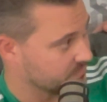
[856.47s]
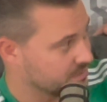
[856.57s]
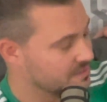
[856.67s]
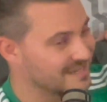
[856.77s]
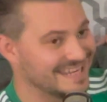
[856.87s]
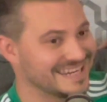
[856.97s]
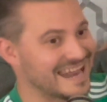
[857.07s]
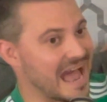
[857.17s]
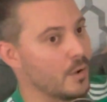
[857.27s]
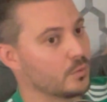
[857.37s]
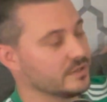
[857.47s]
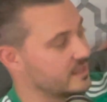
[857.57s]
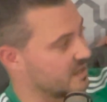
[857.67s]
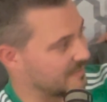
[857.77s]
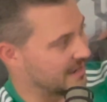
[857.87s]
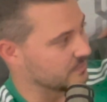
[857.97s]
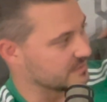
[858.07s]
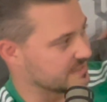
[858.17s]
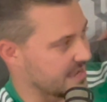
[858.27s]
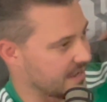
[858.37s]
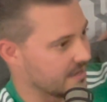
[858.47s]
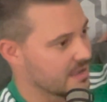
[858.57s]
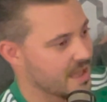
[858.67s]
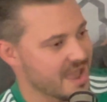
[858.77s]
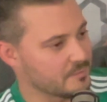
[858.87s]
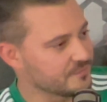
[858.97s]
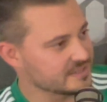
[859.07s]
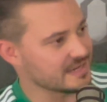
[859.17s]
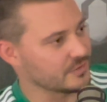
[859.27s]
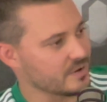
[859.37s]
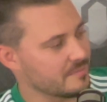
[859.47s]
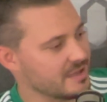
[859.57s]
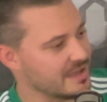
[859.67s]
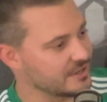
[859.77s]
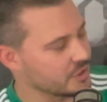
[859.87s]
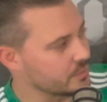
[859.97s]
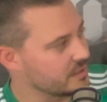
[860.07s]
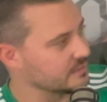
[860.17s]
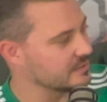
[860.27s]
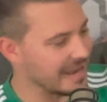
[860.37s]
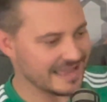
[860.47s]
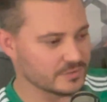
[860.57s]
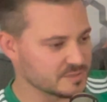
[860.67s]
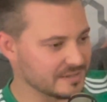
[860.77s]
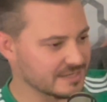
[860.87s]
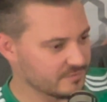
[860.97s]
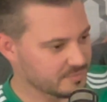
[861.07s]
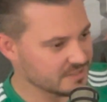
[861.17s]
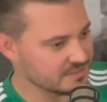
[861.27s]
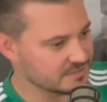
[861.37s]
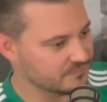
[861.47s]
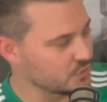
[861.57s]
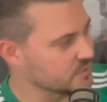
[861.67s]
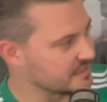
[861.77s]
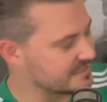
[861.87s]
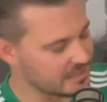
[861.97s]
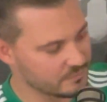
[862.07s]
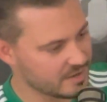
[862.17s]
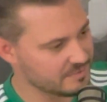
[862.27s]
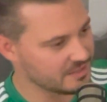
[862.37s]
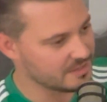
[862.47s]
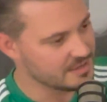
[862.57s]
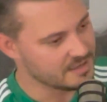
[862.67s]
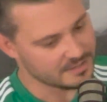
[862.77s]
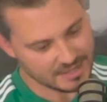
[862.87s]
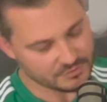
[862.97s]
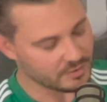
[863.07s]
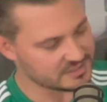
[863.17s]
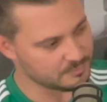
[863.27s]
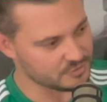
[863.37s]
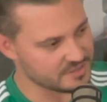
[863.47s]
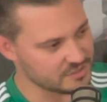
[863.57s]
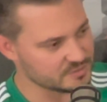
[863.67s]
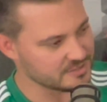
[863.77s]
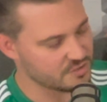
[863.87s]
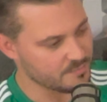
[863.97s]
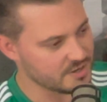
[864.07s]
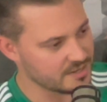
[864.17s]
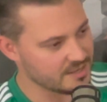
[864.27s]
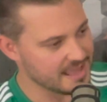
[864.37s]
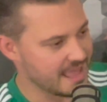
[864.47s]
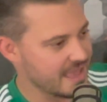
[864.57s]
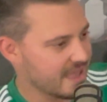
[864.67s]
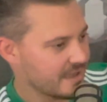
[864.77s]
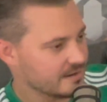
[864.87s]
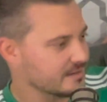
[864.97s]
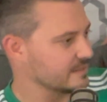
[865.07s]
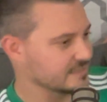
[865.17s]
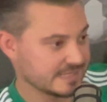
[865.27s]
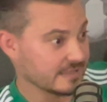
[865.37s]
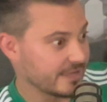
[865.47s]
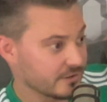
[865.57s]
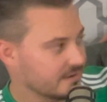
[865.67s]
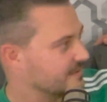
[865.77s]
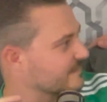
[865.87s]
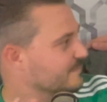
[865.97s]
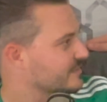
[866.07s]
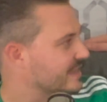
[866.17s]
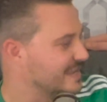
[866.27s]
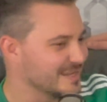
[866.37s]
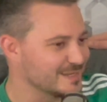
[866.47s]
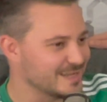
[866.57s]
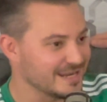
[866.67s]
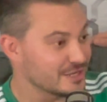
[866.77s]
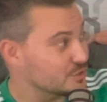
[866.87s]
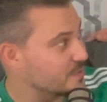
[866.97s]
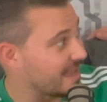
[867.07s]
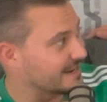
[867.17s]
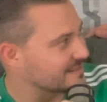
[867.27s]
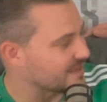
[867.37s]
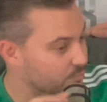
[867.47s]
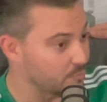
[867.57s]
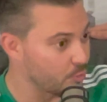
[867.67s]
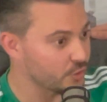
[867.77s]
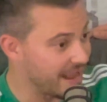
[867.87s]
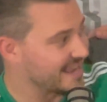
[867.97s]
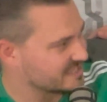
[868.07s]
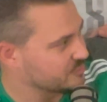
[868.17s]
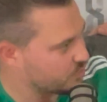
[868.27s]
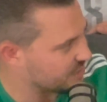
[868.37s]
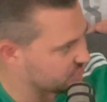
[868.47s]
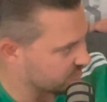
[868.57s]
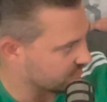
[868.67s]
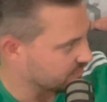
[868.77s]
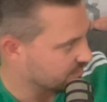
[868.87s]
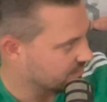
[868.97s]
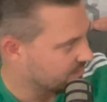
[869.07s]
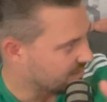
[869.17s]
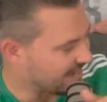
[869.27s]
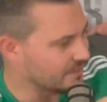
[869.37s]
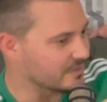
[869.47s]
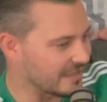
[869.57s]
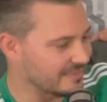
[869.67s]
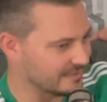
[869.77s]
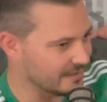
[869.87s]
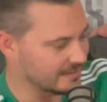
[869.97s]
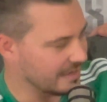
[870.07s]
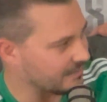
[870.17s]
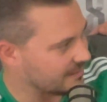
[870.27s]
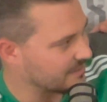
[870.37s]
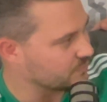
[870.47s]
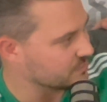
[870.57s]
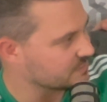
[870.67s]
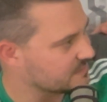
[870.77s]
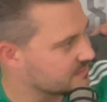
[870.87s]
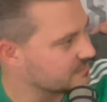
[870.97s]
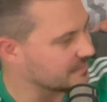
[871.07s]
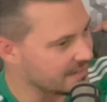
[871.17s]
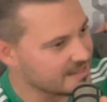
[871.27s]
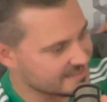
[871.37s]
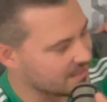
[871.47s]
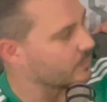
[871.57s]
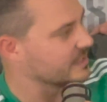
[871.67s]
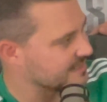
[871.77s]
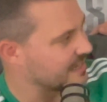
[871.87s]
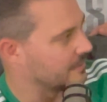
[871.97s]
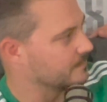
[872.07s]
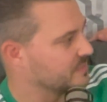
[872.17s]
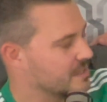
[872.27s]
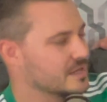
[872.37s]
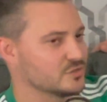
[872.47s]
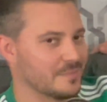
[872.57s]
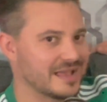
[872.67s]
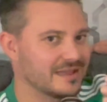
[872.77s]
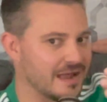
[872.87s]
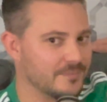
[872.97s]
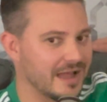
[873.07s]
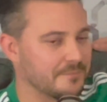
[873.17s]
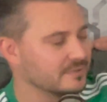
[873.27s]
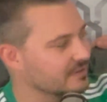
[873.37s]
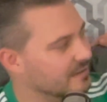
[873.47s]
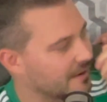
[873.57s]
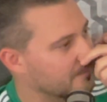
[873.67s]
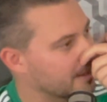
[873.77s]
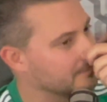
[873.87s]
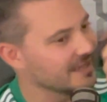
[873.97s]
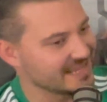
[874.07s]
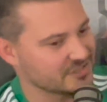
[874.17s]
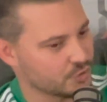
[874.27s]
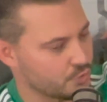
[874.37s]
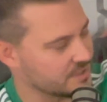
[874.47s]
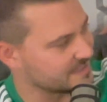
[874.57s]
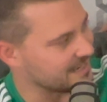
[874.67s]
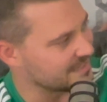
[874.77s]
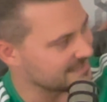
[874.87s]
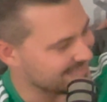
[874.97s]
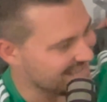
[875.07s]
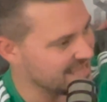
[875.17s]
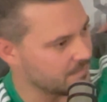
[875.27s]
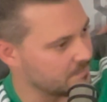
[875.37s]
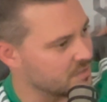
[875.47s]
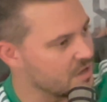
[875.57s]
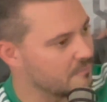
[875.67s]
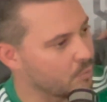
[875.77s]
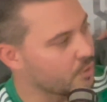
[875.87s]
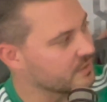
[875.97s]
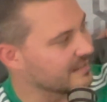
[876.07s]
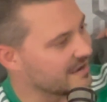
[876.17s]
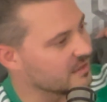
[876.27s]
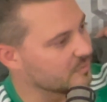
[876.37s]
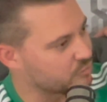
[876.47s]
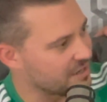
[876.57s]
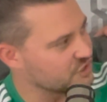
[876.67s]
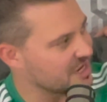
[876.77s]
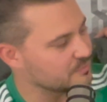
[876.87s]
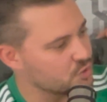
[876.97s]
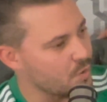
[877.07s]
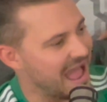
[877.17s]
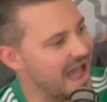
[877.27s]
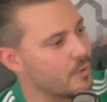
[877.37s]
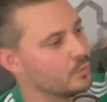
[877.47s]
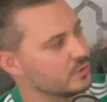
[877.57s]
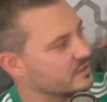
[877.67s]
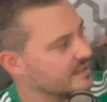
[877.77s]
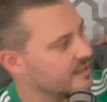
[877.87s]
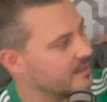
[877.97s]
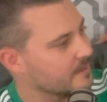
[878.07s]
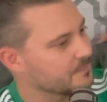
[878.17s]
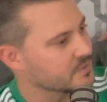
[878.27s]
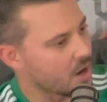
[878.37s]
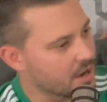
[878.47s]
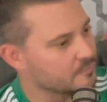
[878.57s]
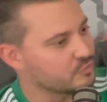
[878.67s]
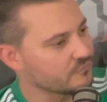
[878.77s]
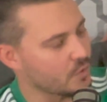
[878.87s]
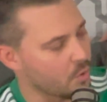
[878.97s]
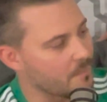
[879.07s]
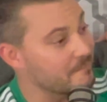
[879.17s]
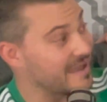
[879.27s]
He didn't outwardly come out and say, hey, I'm moving to Saudi Arabia, and you know what? I got to respect everybody's views in Saudi Arabia, even though I support the LGBT community, and see you later. Like he didn't do that. Like a reporter asked him a question, and then he said what he said. So I'm less to criticize him more than like a LeBron James who outwardly or a Megan